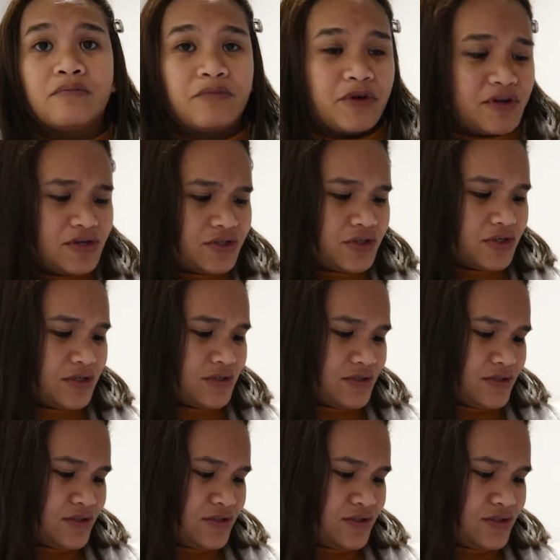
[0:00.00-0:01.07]
I'm pretty sure
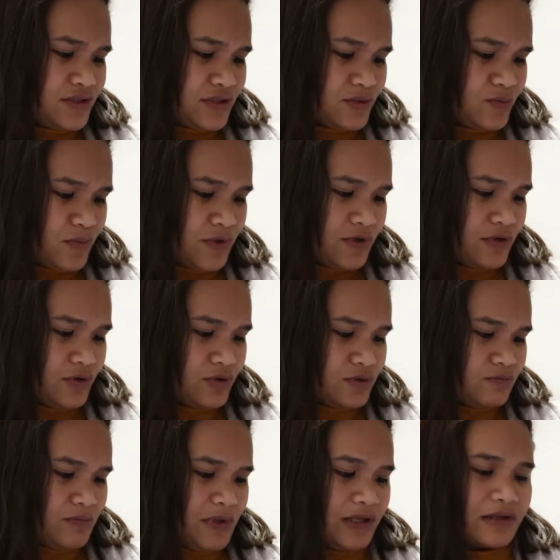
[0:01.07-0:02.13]
it's just one of those
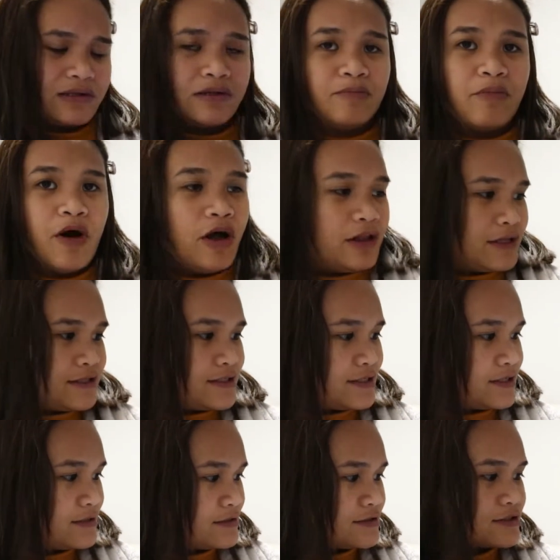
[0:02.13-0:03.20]
milk
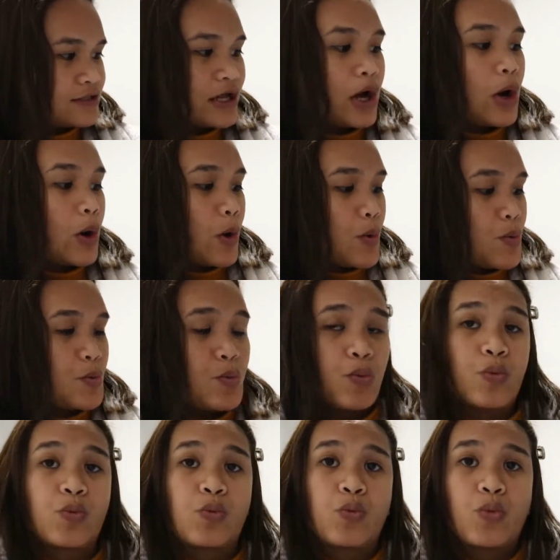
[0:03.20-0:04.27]
Napolitans, so
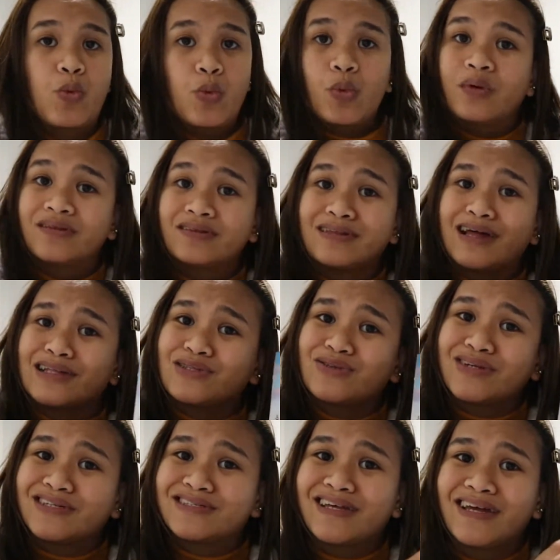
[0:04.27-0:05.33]
I'm not
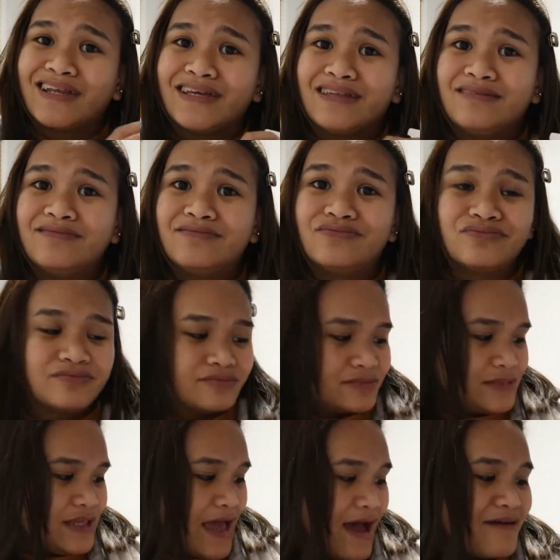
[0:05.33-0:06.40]
too excited.
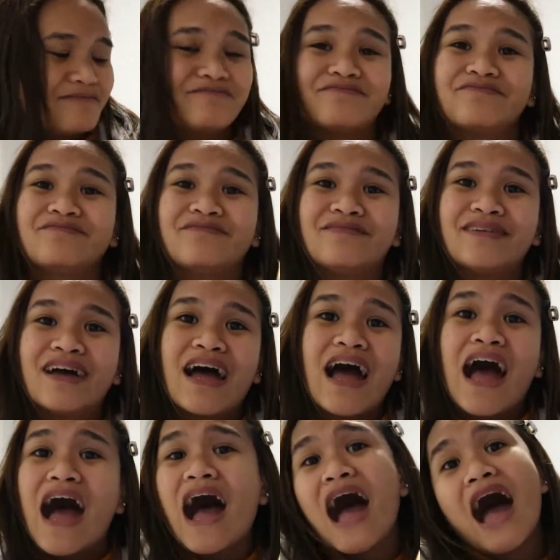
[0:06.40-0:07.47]
Yeah,
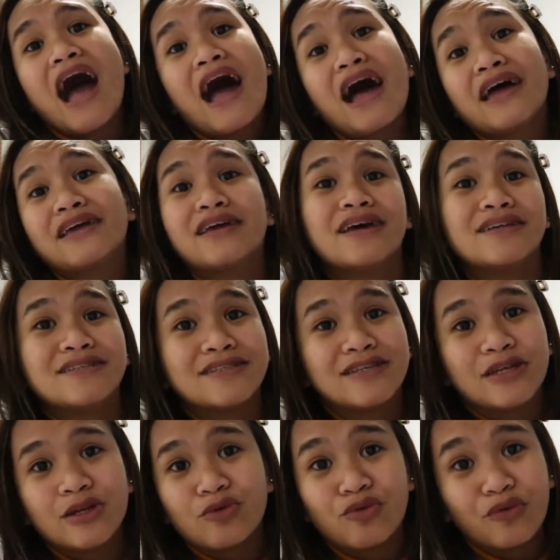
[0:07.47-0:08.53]
I guessed
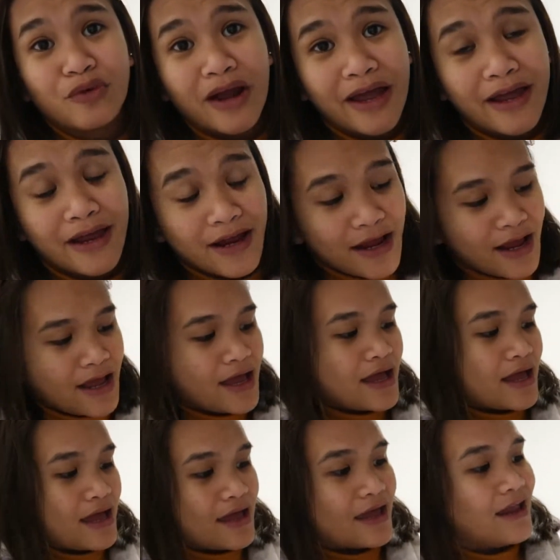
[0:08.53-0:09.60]
it right.
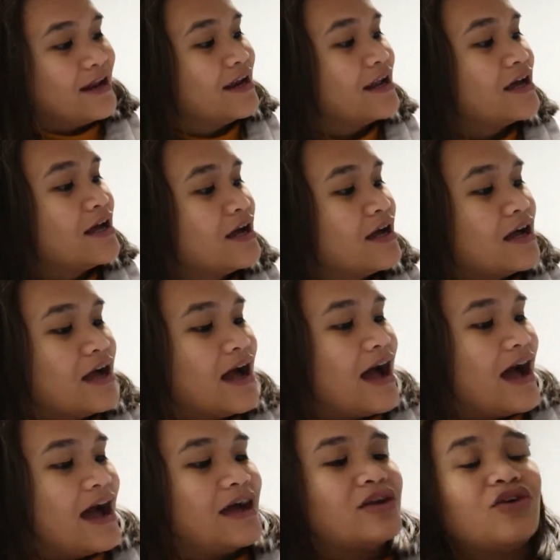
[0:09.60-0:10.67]
And
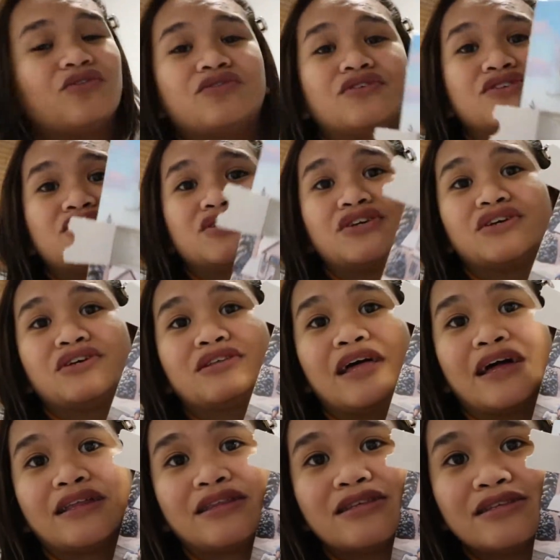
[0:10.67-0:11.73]
I know for sure
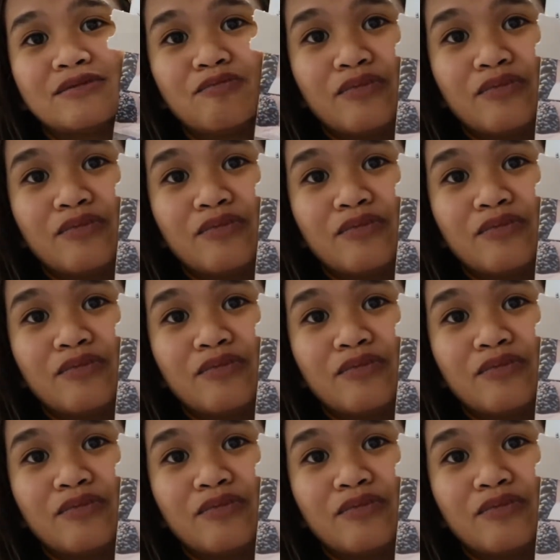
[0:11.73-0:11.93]
that this